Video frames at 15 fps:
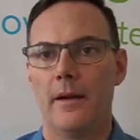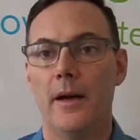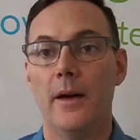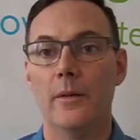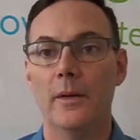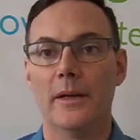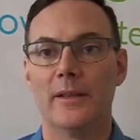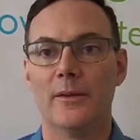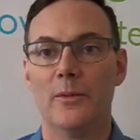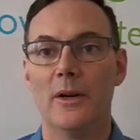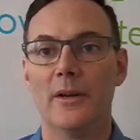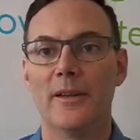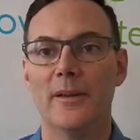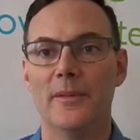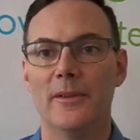I would like to
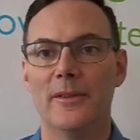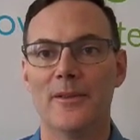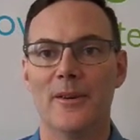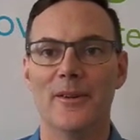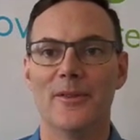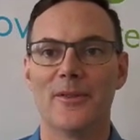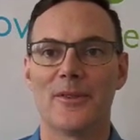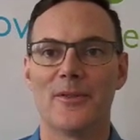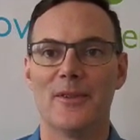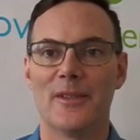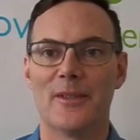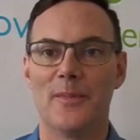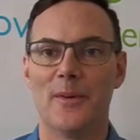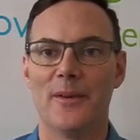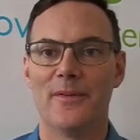welcome you to our Nose Creek
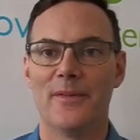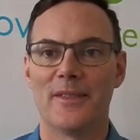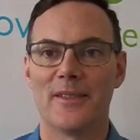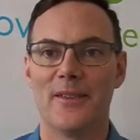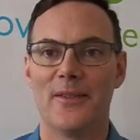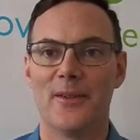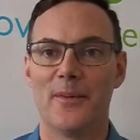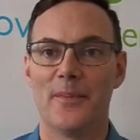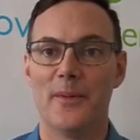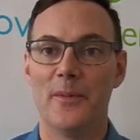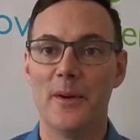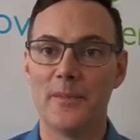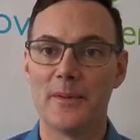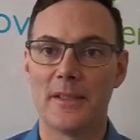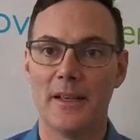Sport Physical Therapy
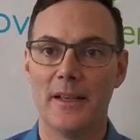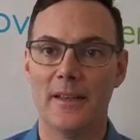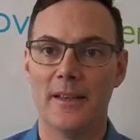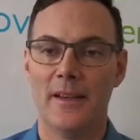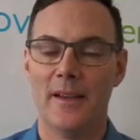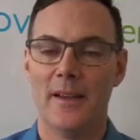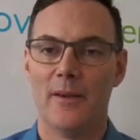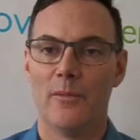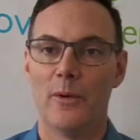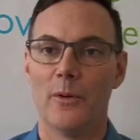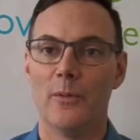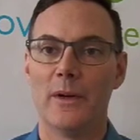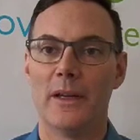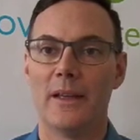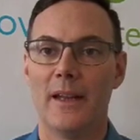website where
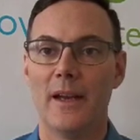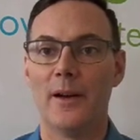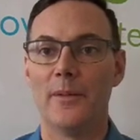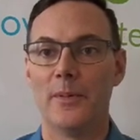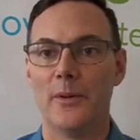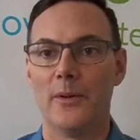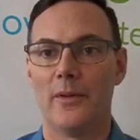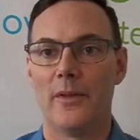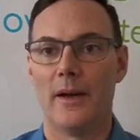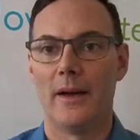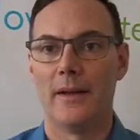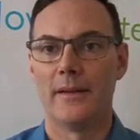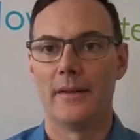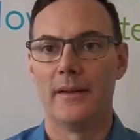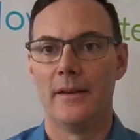we can help you with
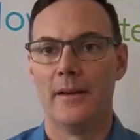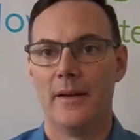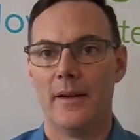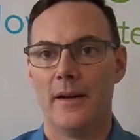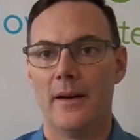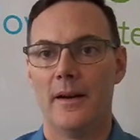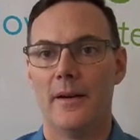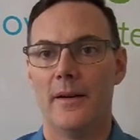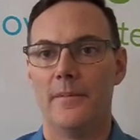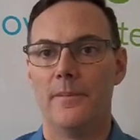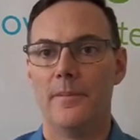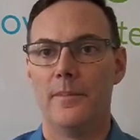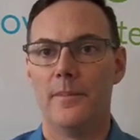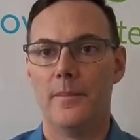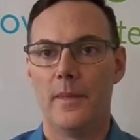that.
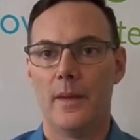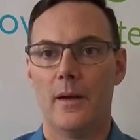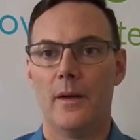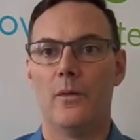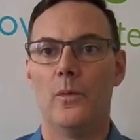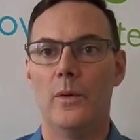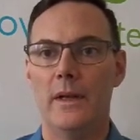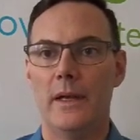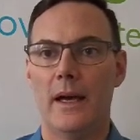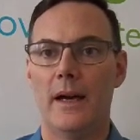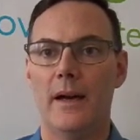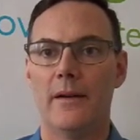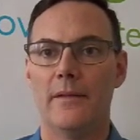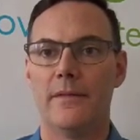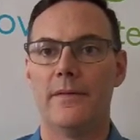Um, we
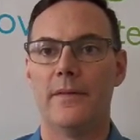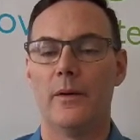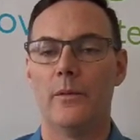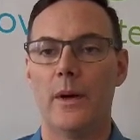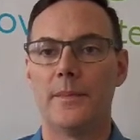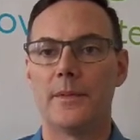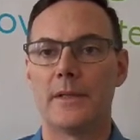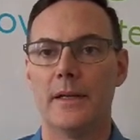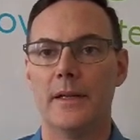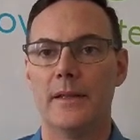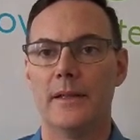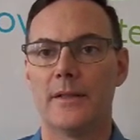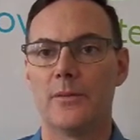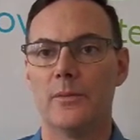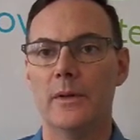have a website
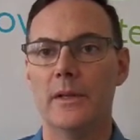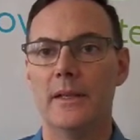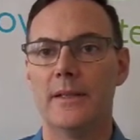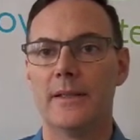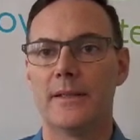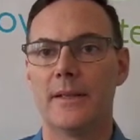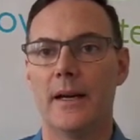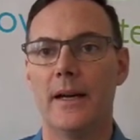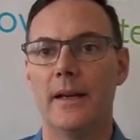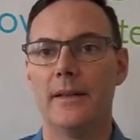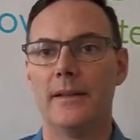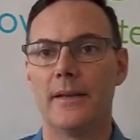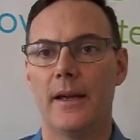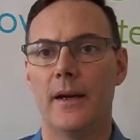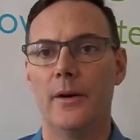that's really
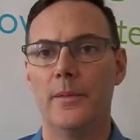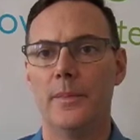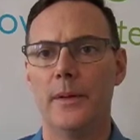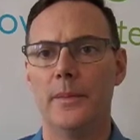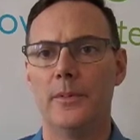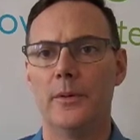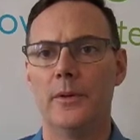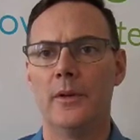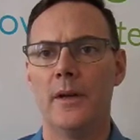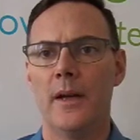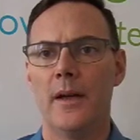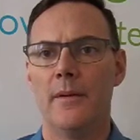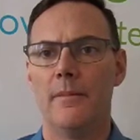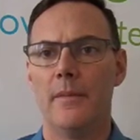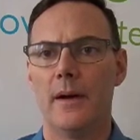designed to help people
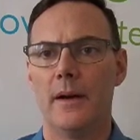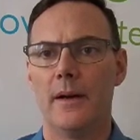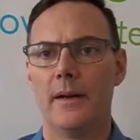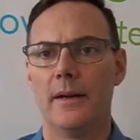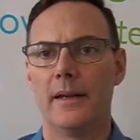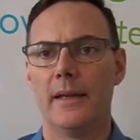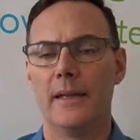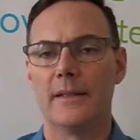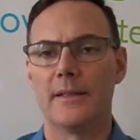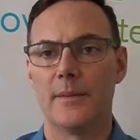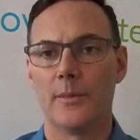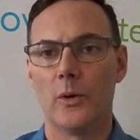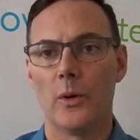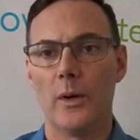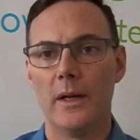get
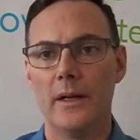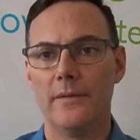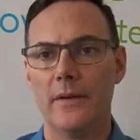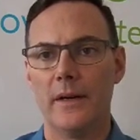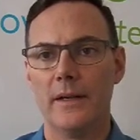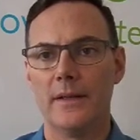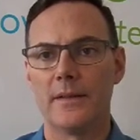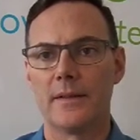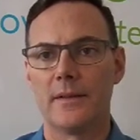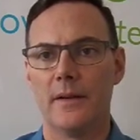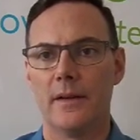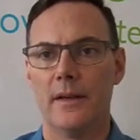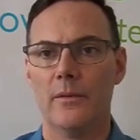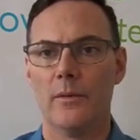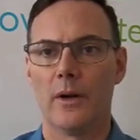some great advice
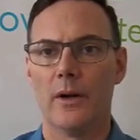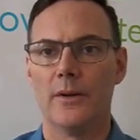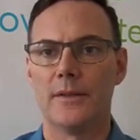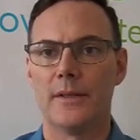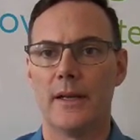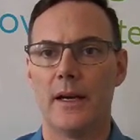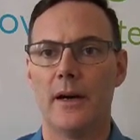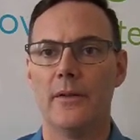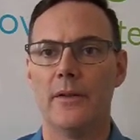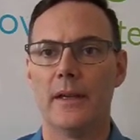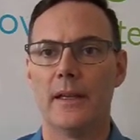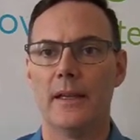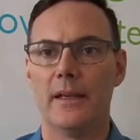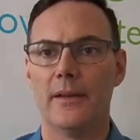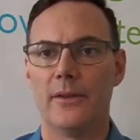in regards to how they
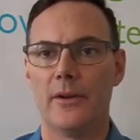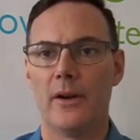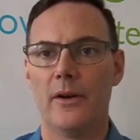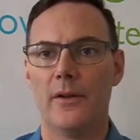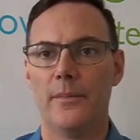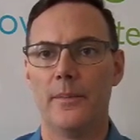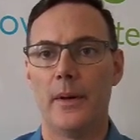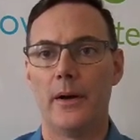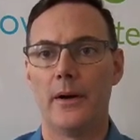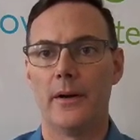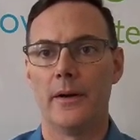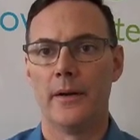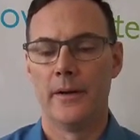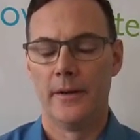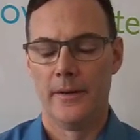can get their health better.